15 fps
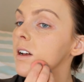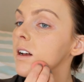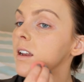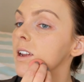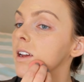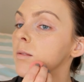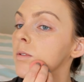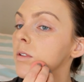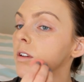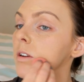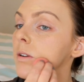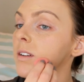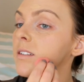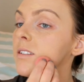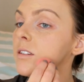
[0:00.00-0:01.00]
and I'm
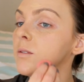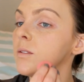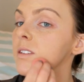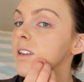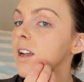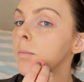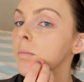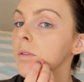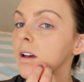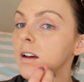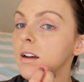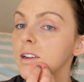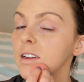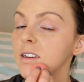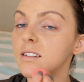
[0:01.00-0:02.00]
just going to dab
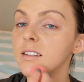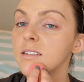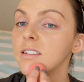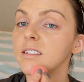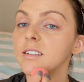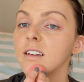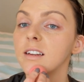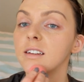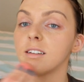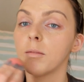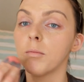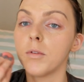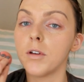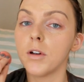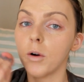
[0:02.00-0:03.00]
that into the skin.
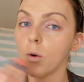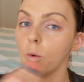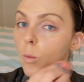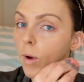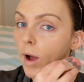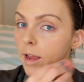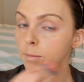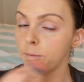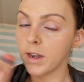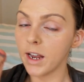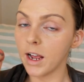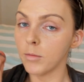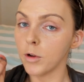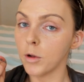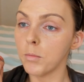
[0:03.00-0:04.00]
So I'm not
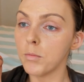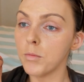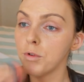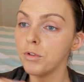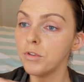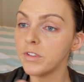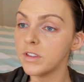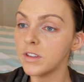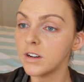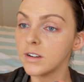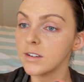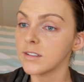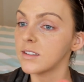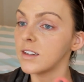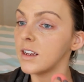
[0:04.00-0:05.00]
wiping it, I'm not moving the
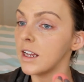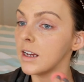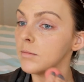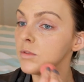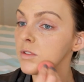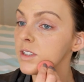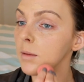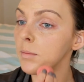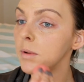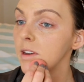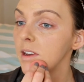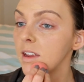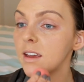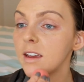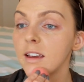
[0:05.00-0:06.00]
concealer, I'm
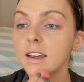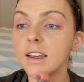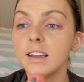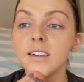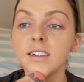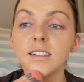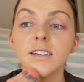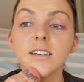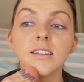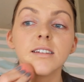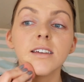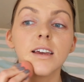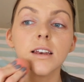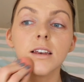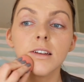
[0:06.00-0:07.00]
dabbing it into the
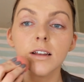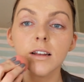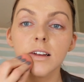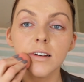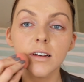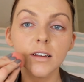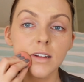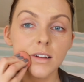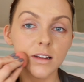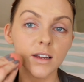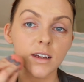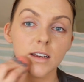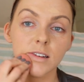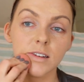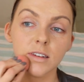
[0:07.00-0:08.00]
skin,
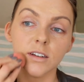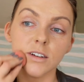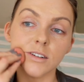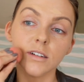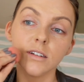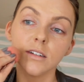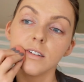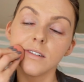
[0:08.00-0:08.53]
like so.